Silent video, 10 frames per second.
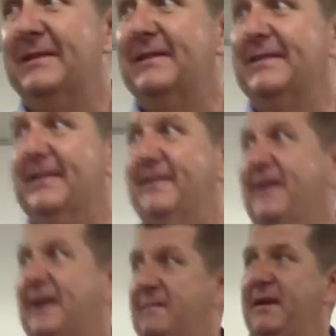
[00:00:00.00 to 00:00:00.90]
So
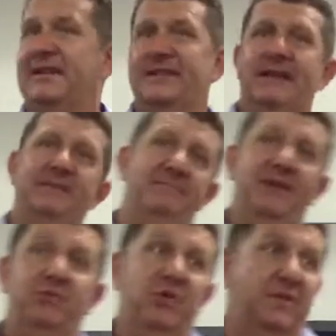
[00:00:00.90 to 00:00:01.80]
it's
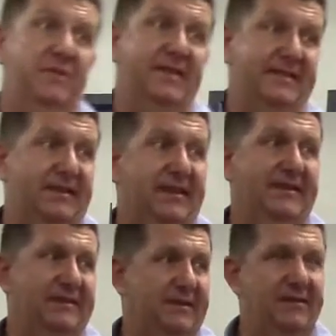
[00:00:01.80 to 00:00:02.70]
one of the
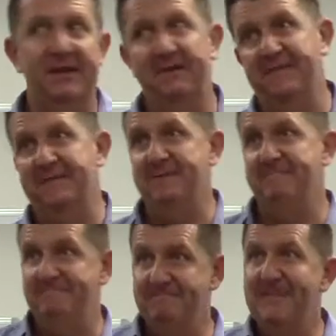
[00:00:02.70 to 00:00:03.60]
signs. So if
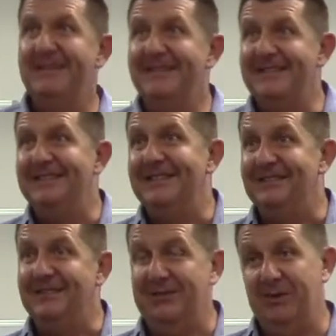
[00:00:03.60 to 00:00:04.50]

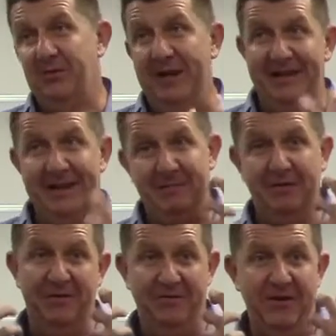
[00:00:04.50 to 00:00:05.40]
you start waking up
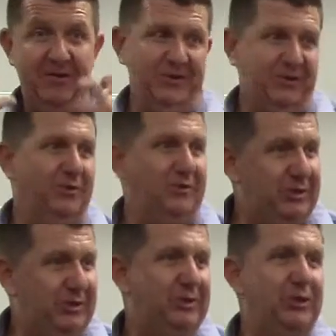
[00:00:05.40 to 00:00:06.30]
with a very short
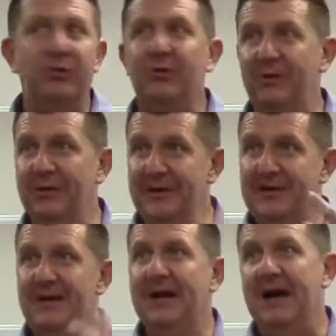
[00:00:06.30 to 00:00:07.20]
jaw,
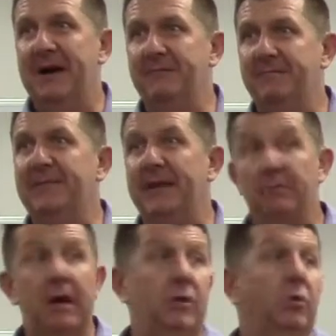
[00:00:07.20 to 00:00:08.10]
that
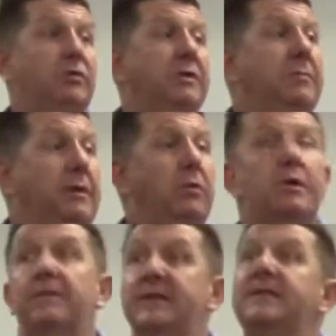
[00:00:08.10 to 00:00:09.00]
might also be one
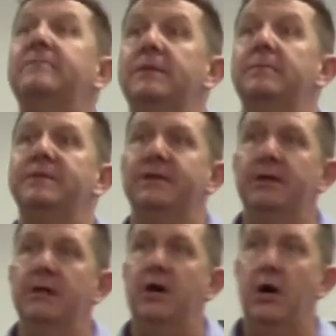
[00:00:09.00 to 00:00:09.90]
of the symptoms
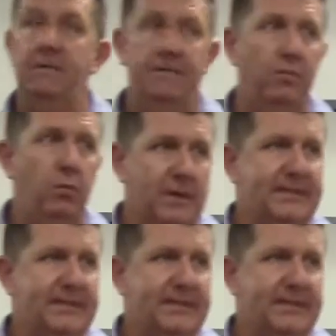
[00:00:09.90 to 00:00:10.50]
of what's